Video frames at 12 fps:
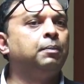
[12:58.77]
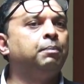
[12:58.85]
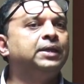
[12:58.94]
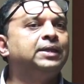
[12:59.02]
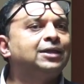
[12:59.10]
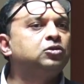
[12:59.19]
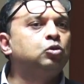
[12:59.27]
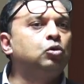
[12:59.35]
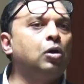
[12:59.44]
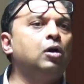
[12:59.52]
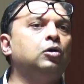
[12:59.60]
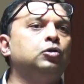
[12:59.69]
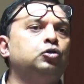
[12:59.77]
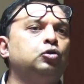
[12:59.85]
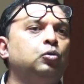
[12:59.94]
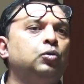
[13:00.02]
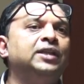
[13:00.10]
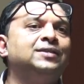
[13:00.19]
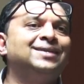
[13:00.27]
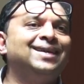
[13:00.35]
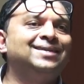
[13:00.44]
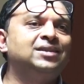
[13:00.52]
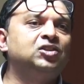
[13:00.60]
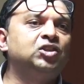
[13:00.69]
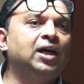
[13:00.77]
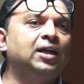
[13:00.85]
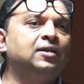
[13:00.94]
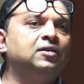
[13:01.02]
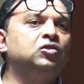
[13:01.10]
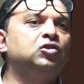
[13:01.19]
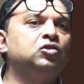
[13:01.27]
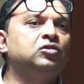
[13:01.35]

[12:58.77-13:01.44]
But that's no longer true. It's a challenge